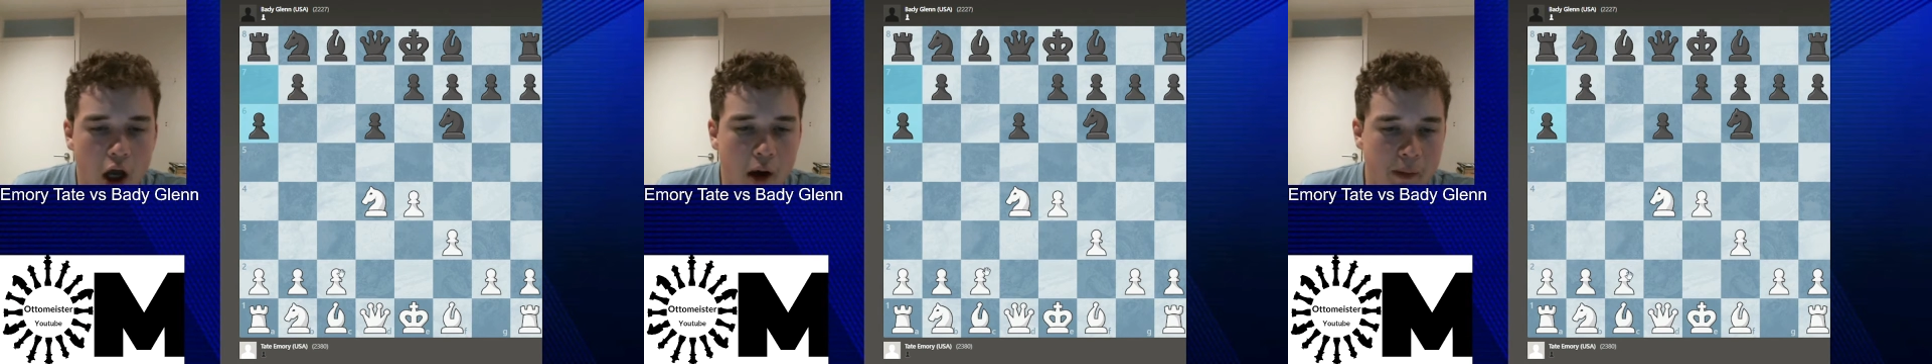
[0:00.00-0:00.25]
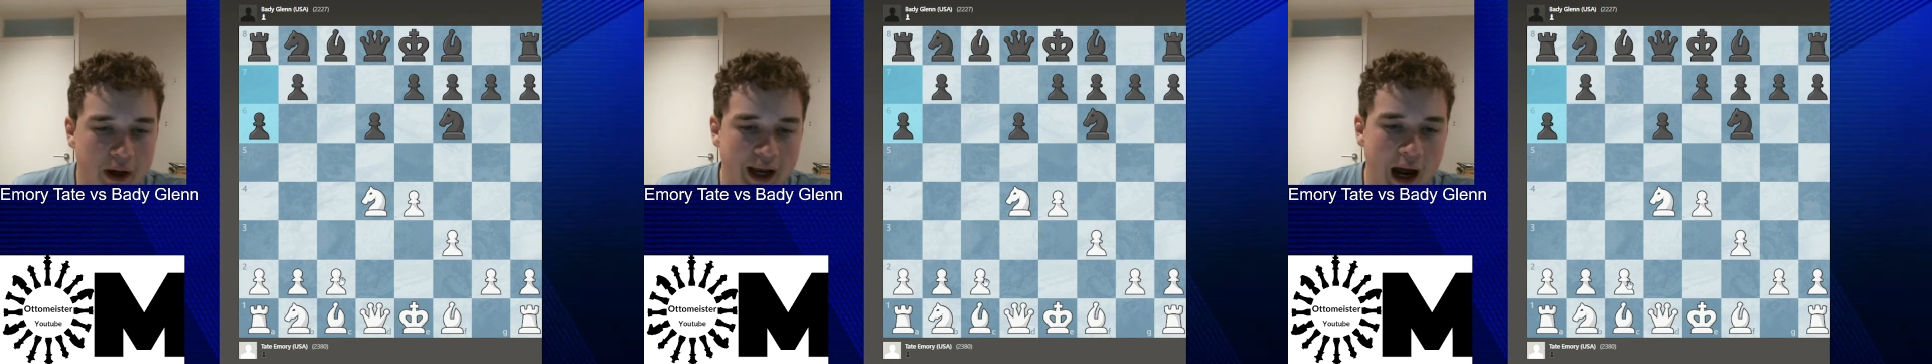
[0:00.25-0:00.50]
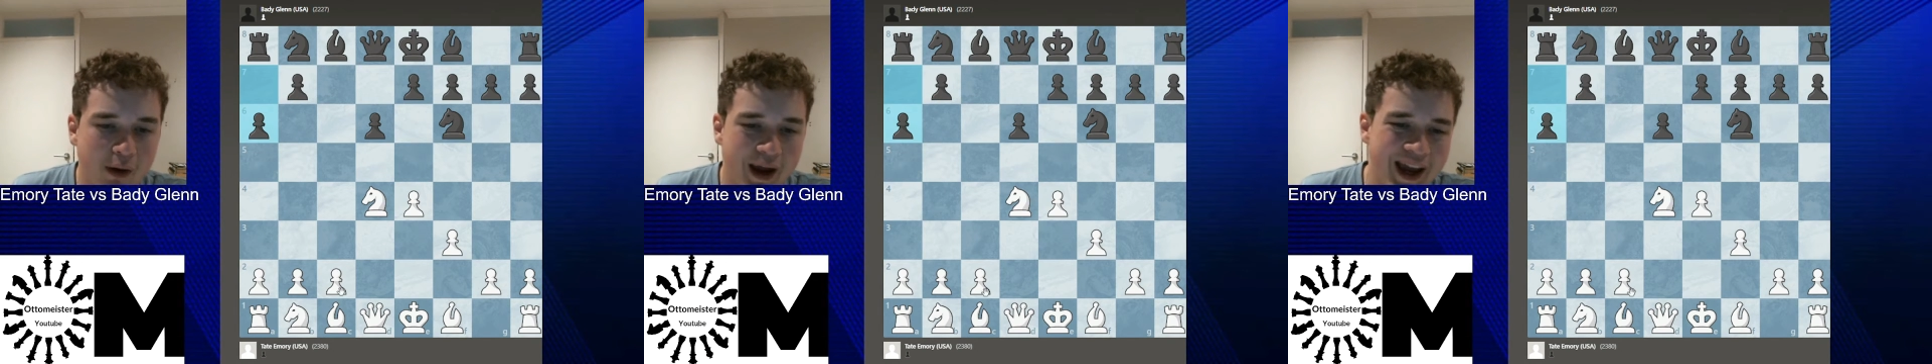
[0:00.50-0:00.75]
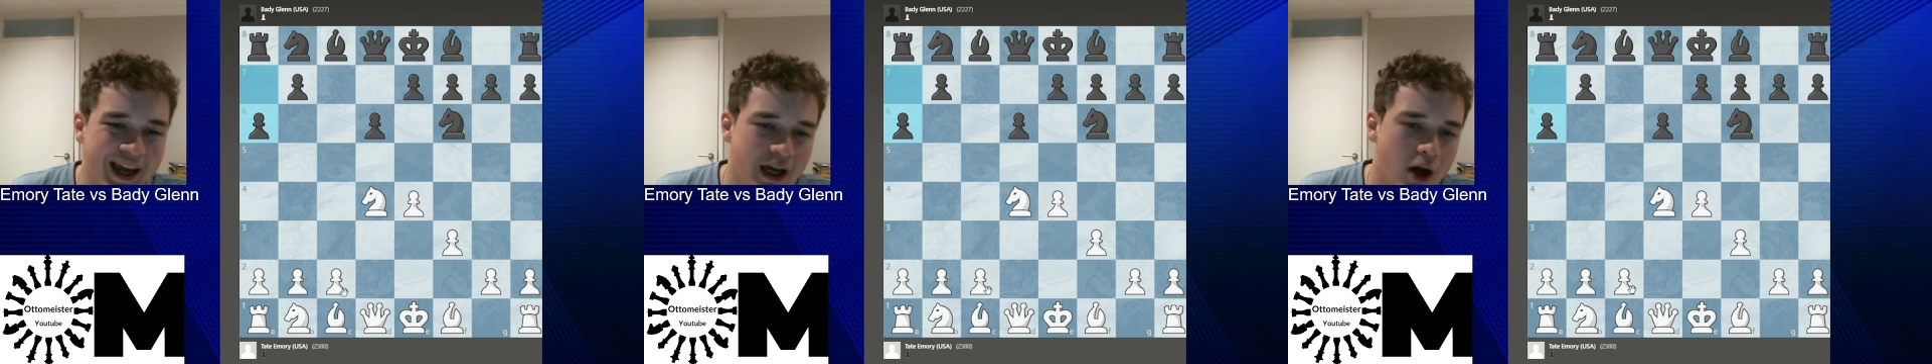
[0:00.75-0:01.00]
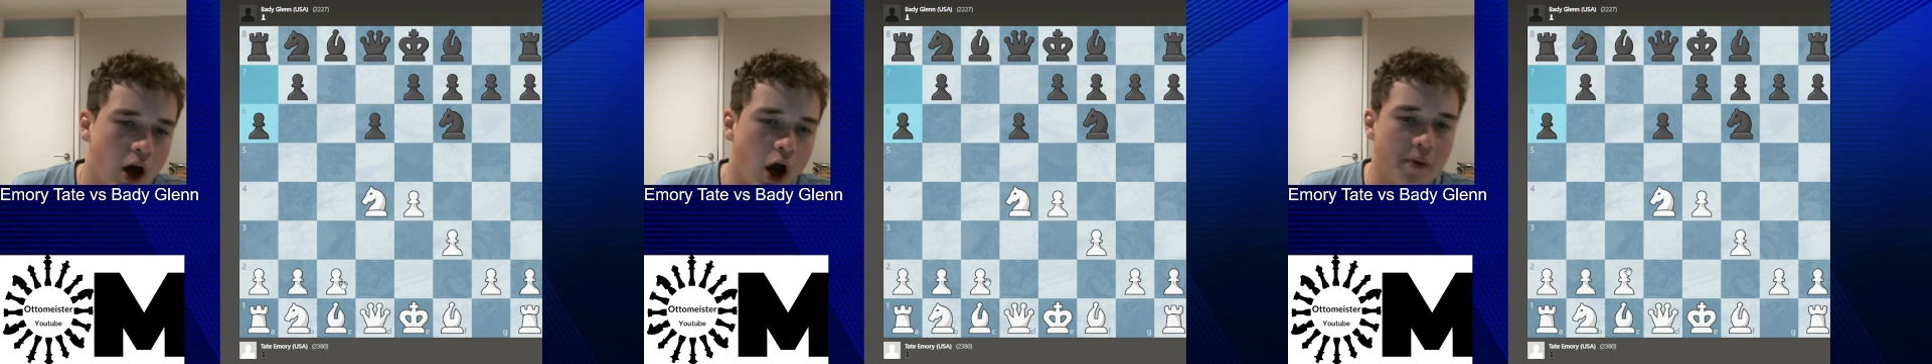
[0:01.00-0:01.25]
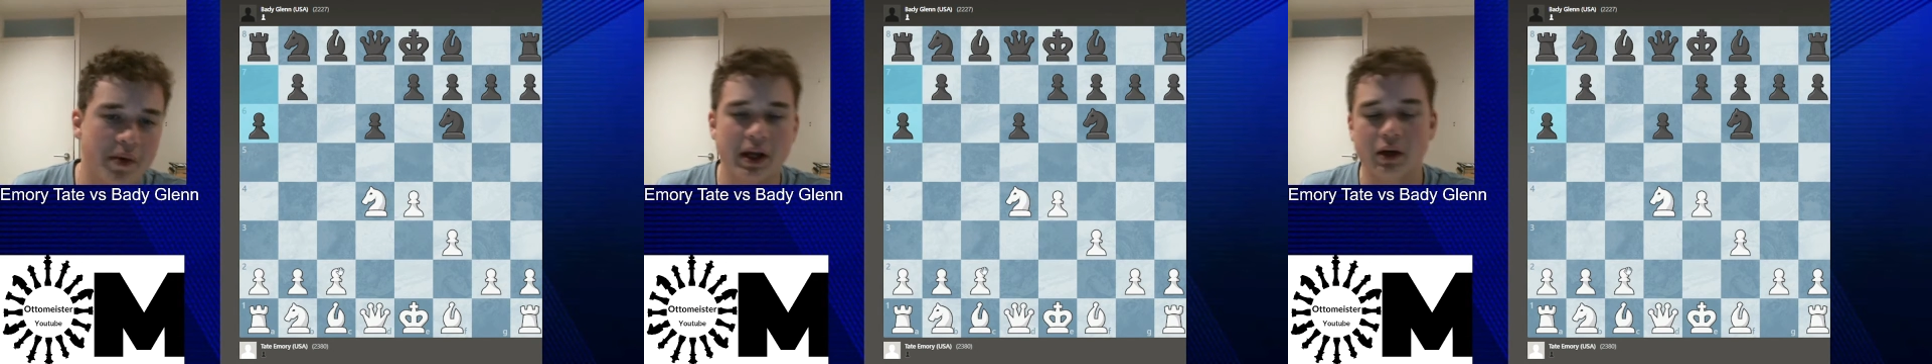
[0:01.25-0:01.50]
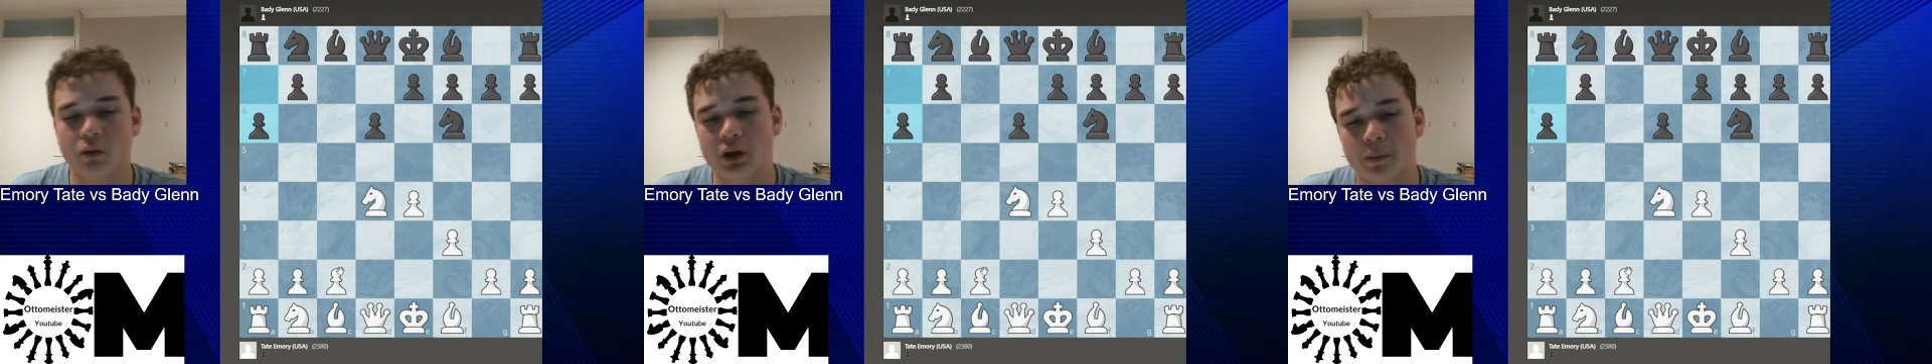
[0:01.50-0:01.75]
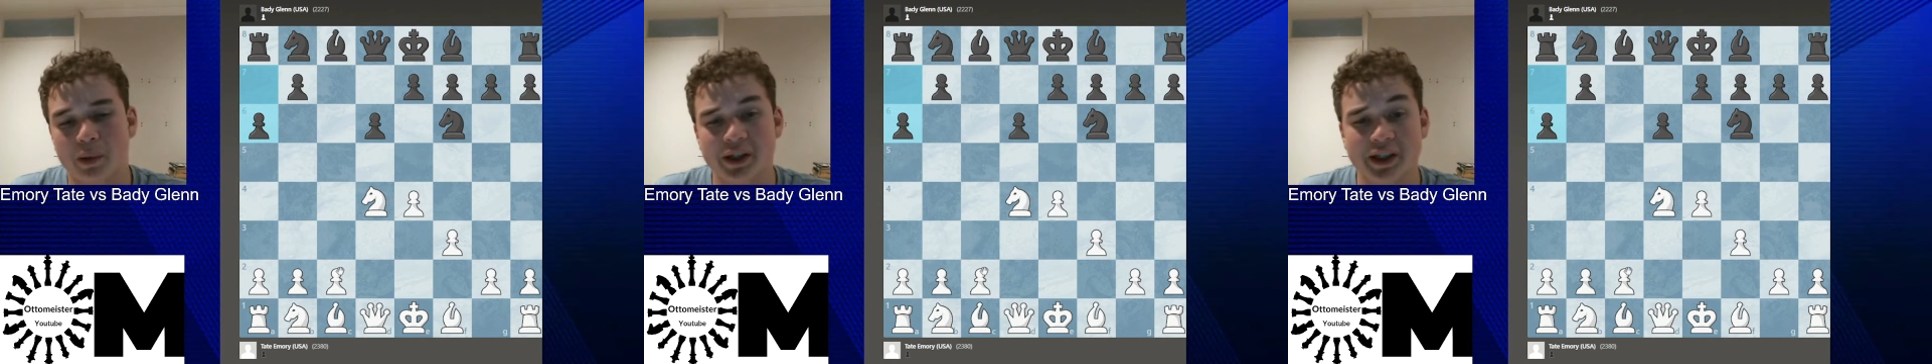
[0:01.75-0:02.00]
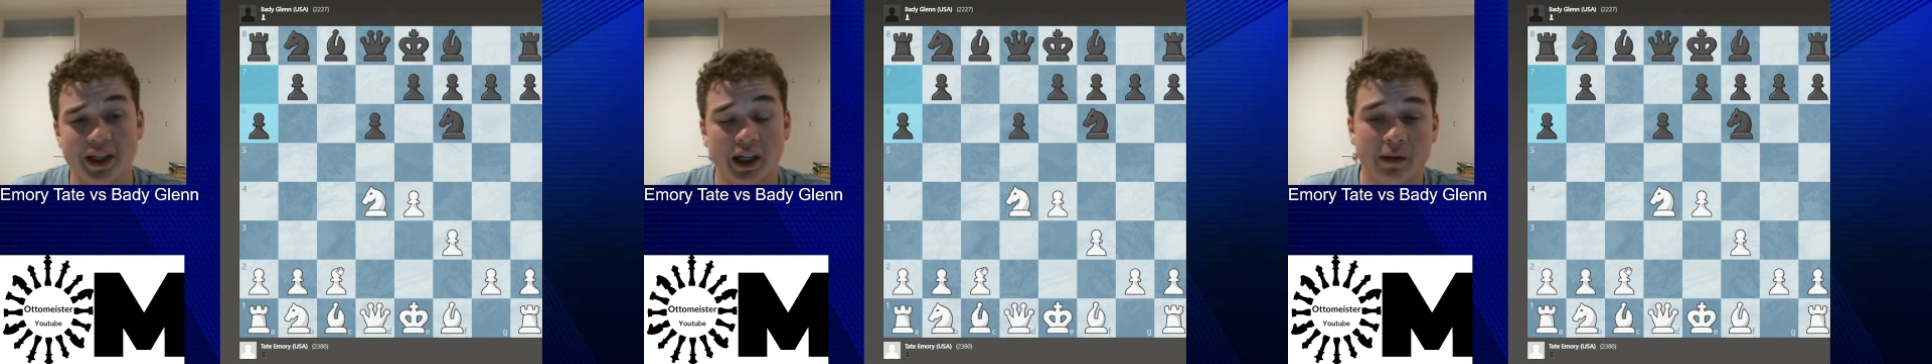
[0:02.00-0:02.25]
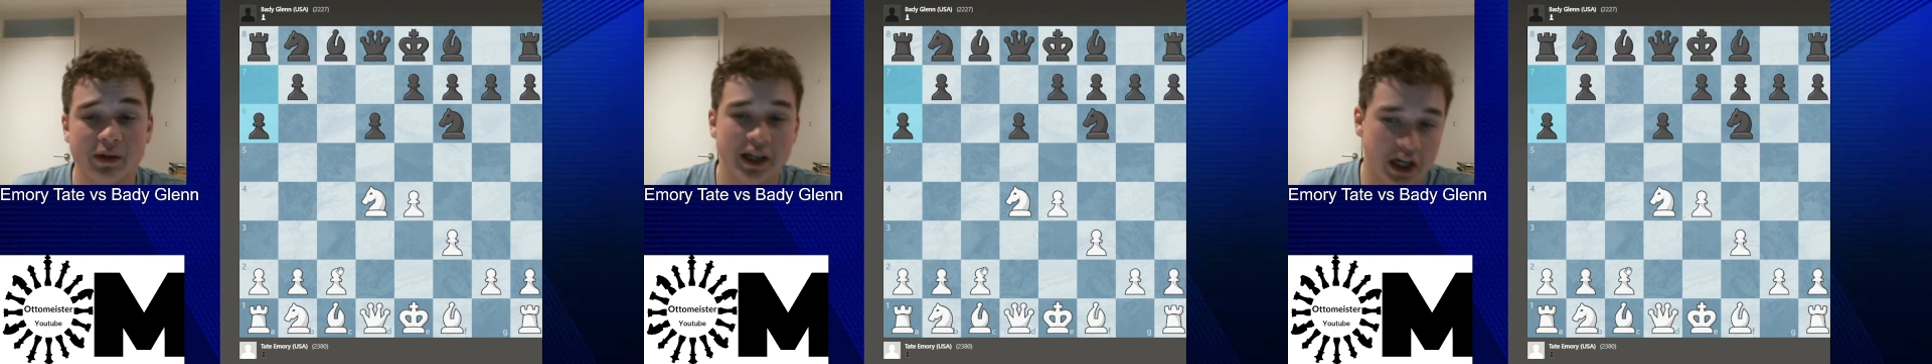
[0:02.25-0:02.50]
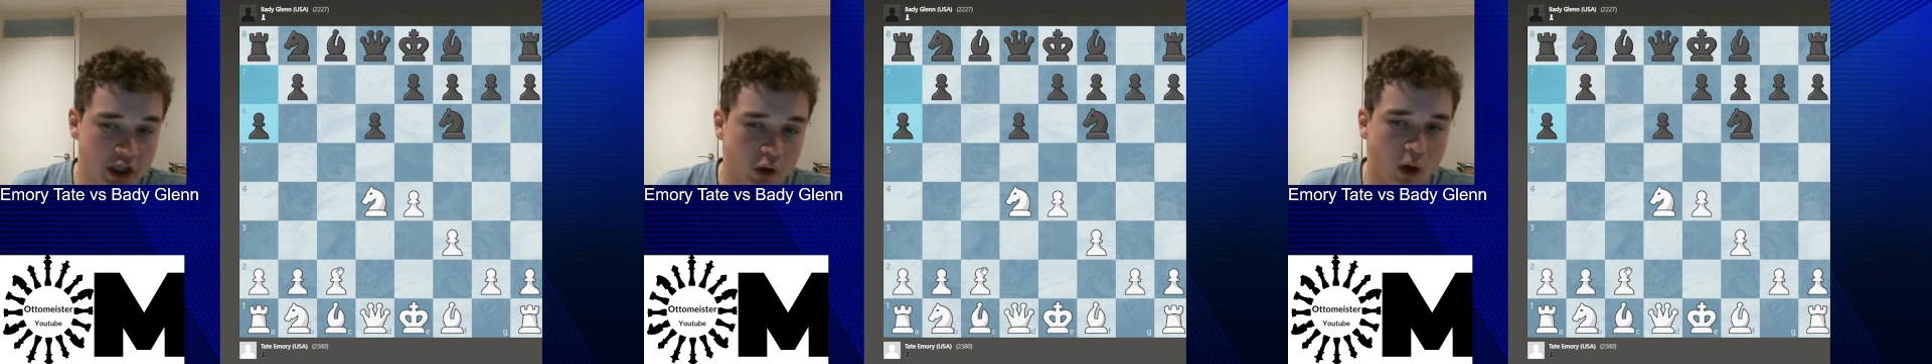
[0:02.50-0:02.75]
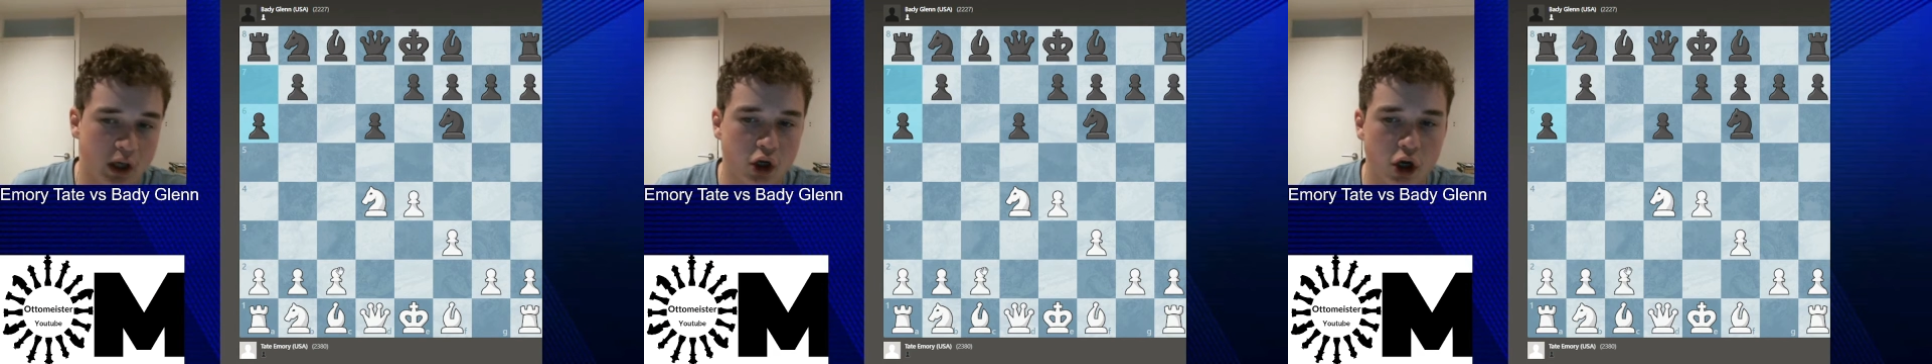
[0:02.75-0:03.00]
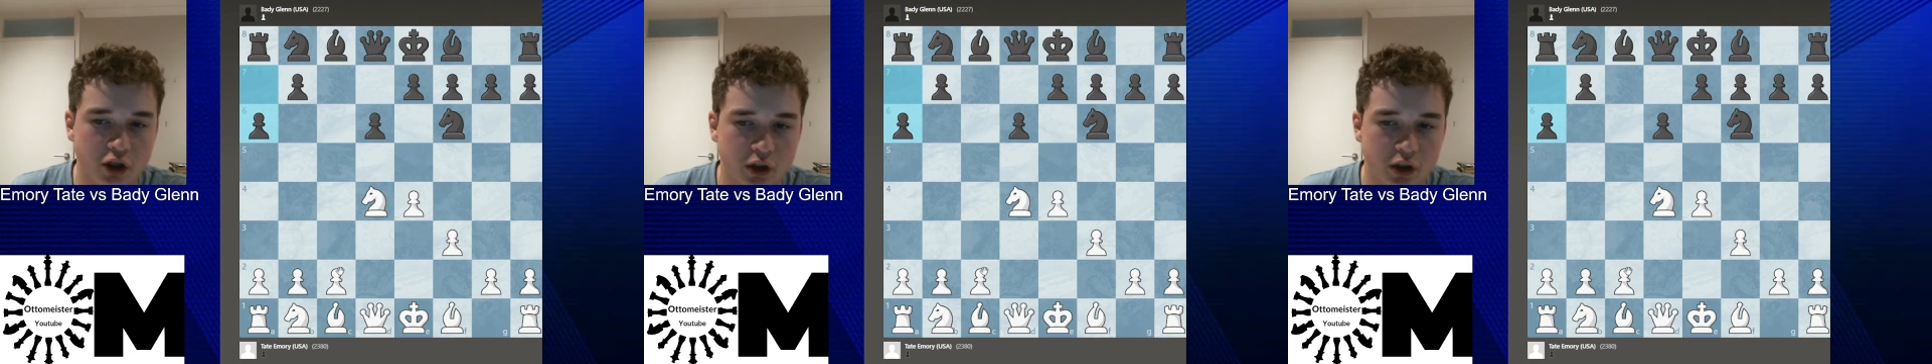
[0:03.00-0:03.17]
But now here, I mean, with the Prince Sicilian, this is actually quite good.